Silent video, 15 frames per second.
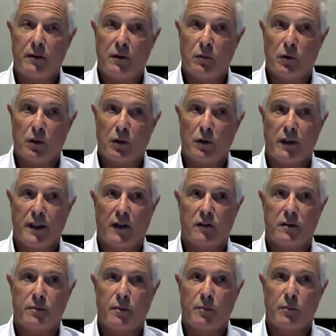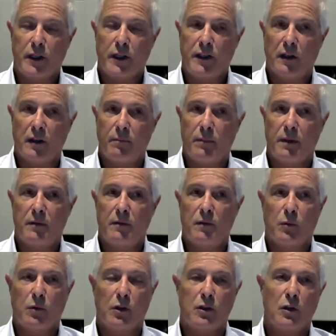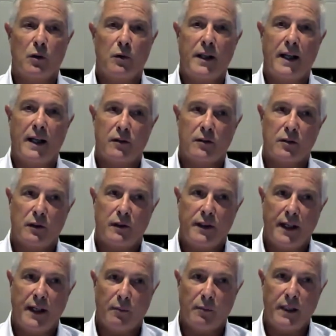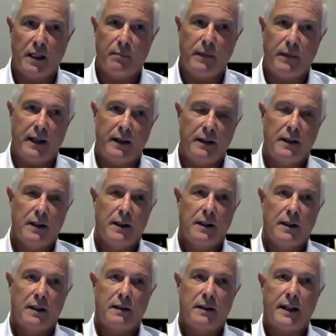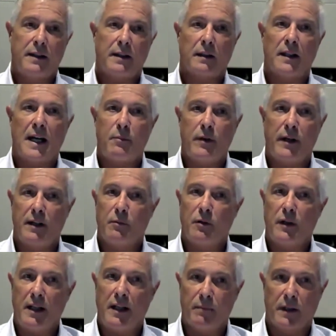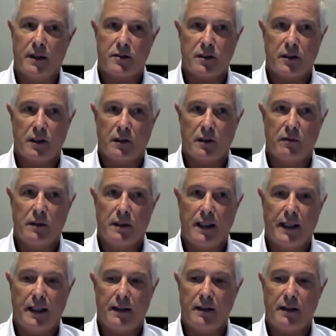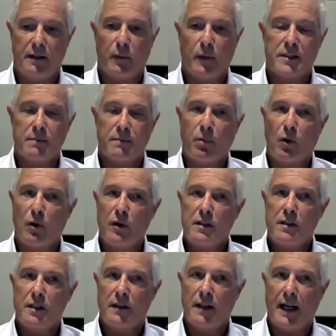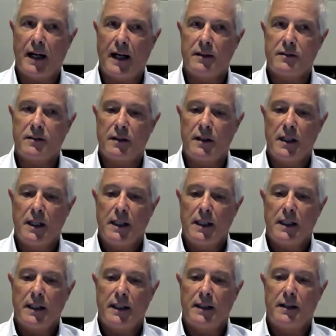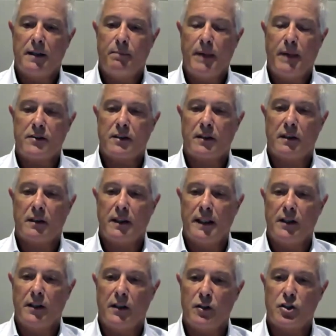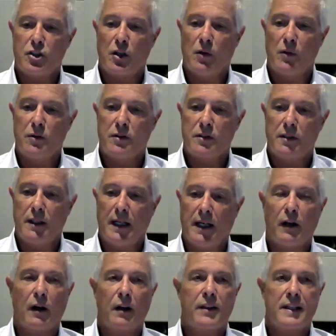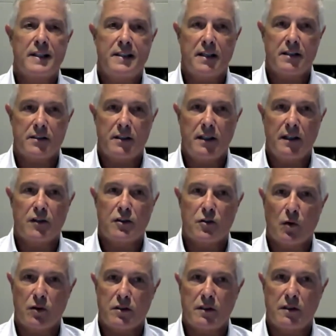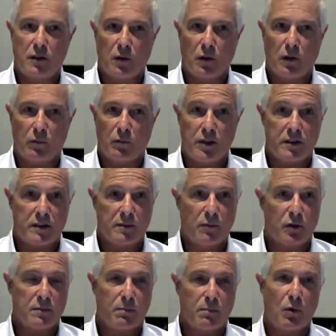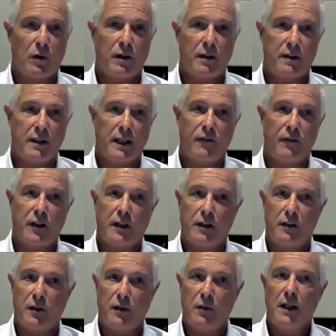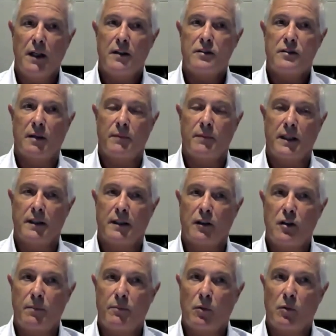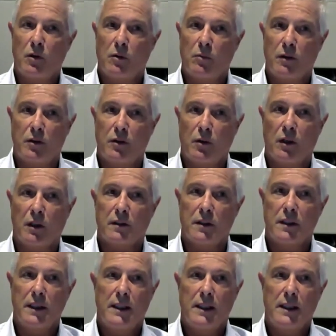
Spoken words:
World Gold Council has been working on, but the World Gold Council, LBMA, they collaborated about 8 months ago. And what's important to that is that it basically shows the authenticity of the source of the gold, which is the most important thing if you're going to do something in the crypto world with gold.